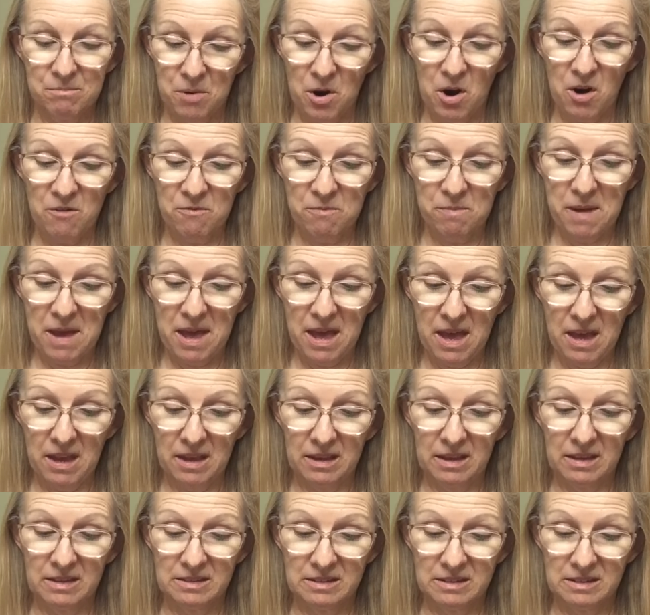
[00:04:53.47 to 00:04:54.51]
barf bag,
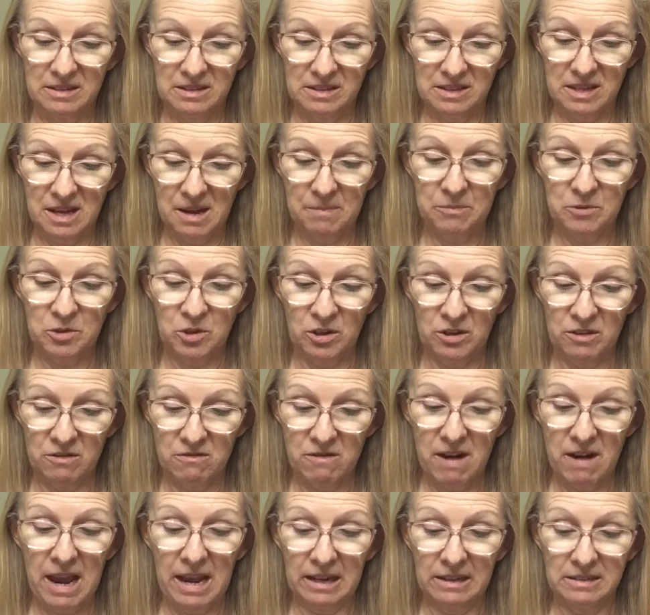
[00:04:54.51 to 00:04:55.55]
stepped on a
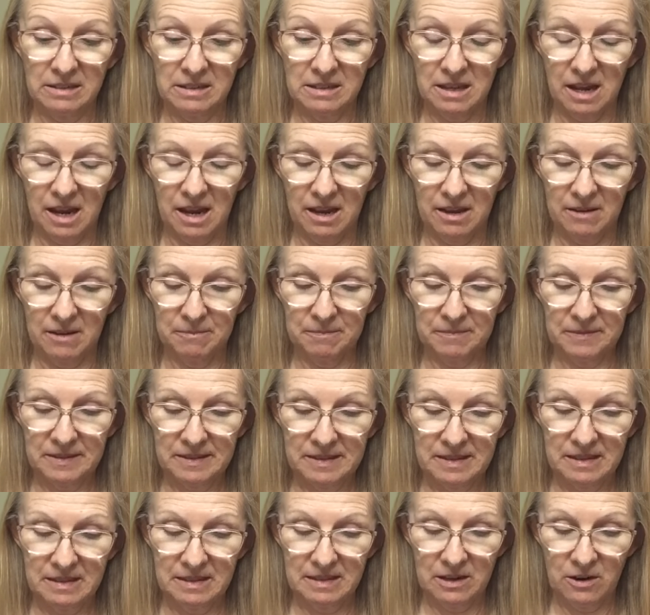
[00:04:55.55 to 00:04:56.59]
rattlesnake,
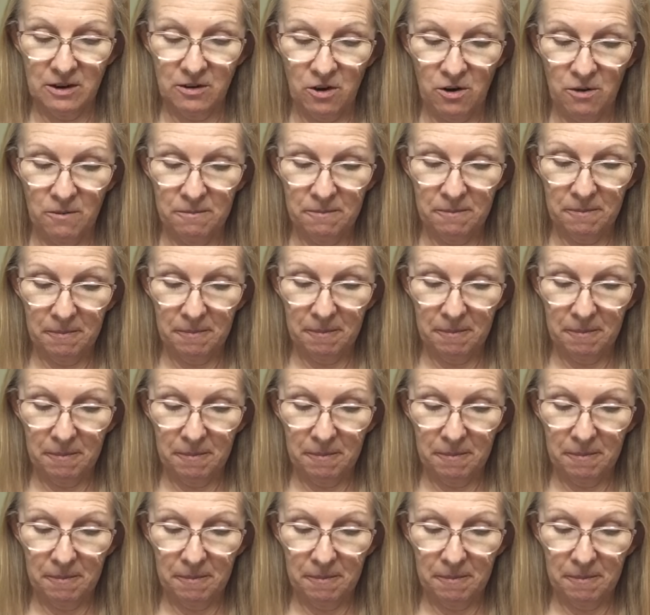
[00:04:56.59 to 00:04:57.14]
said Zero.